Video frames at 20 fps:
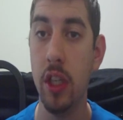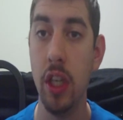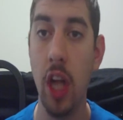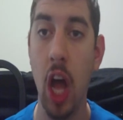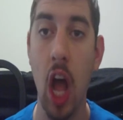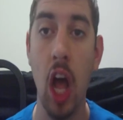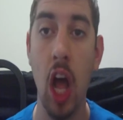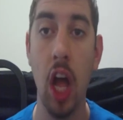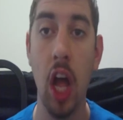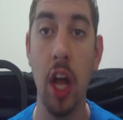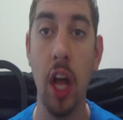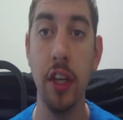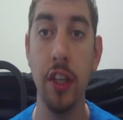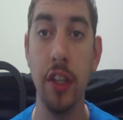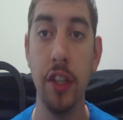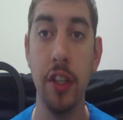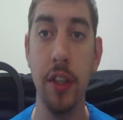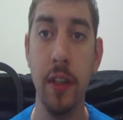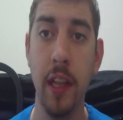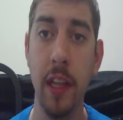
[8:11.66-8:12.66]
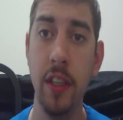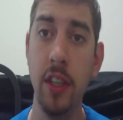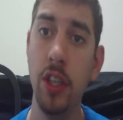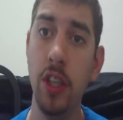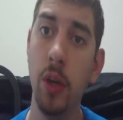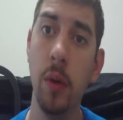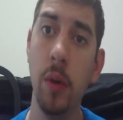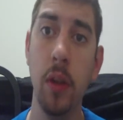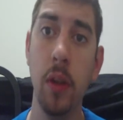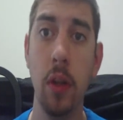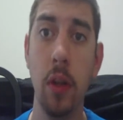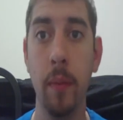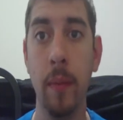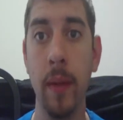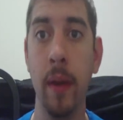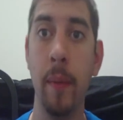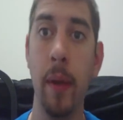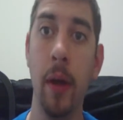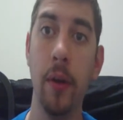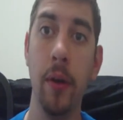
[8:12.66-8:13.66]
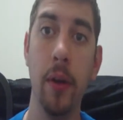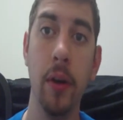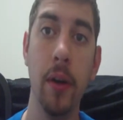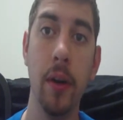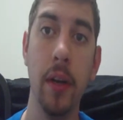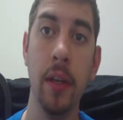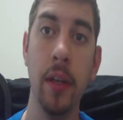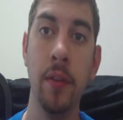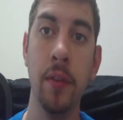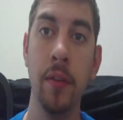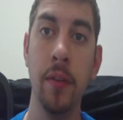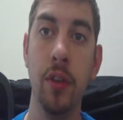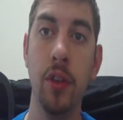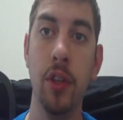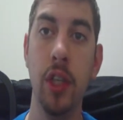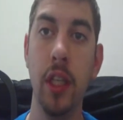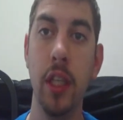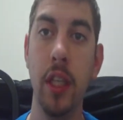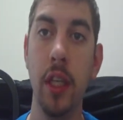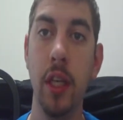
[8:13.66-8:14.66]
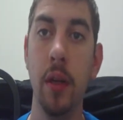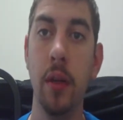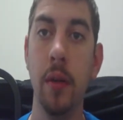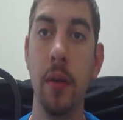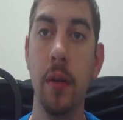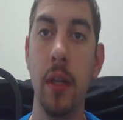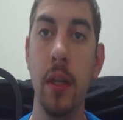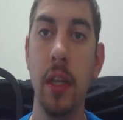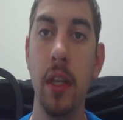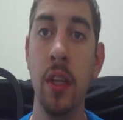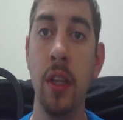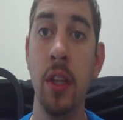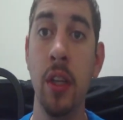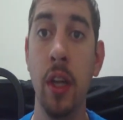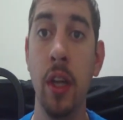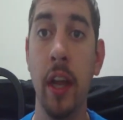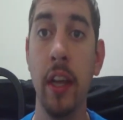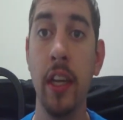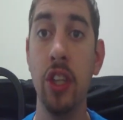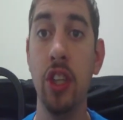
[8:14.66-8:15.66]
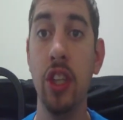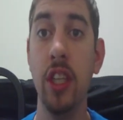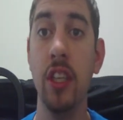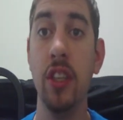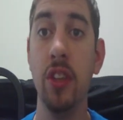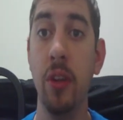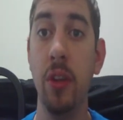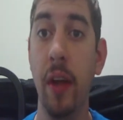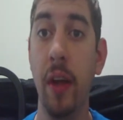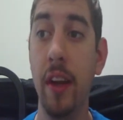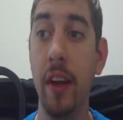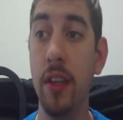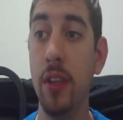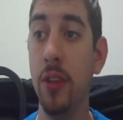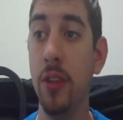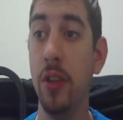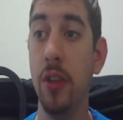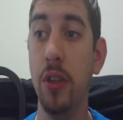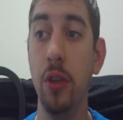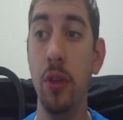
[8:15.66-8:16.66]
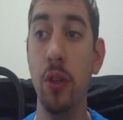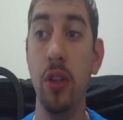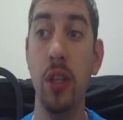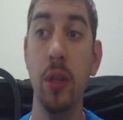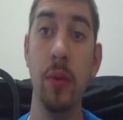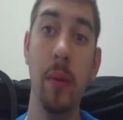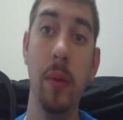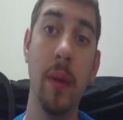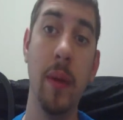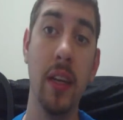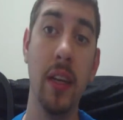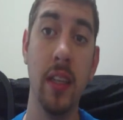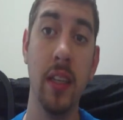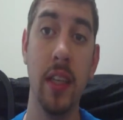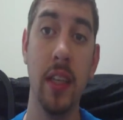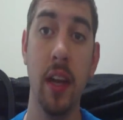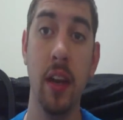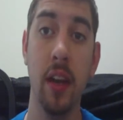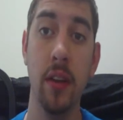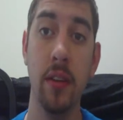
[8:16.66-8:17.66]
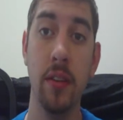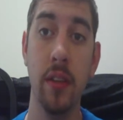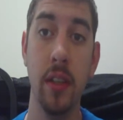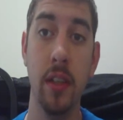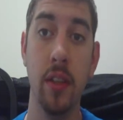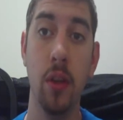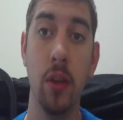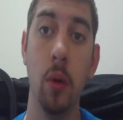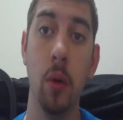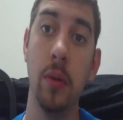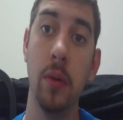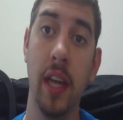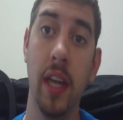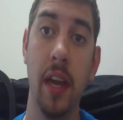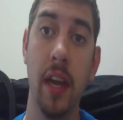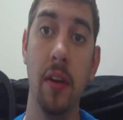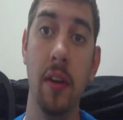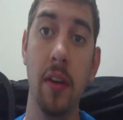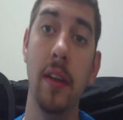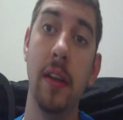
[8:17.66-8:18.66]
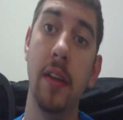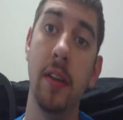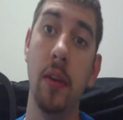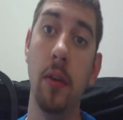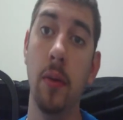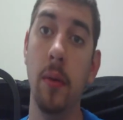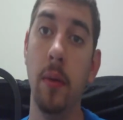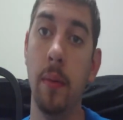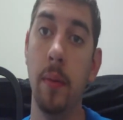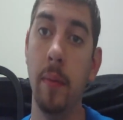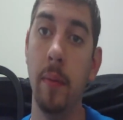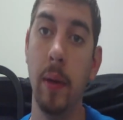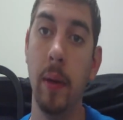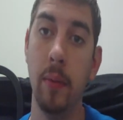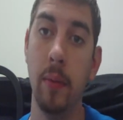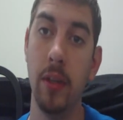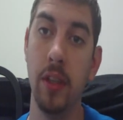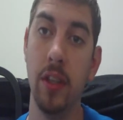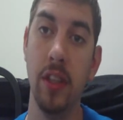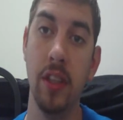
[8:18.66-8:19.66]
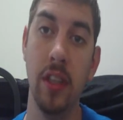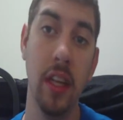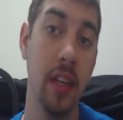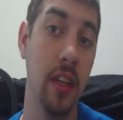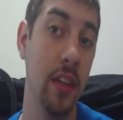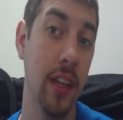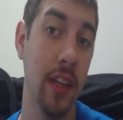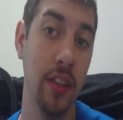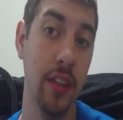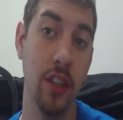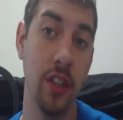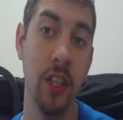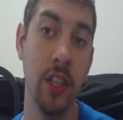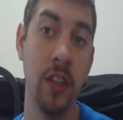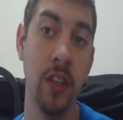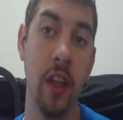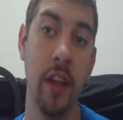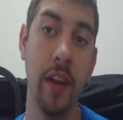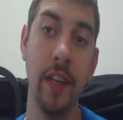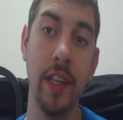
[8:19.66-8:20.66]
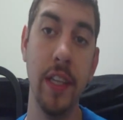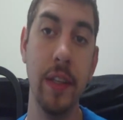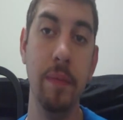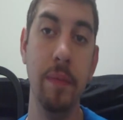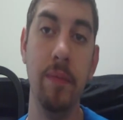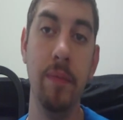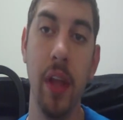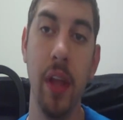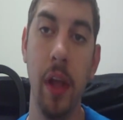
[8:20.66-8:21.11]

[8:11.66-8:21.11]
Taj. They showed a little bit about her, and I guess she has a little attitude too. She went back to and told Carolina about what she said and that she didn't like it.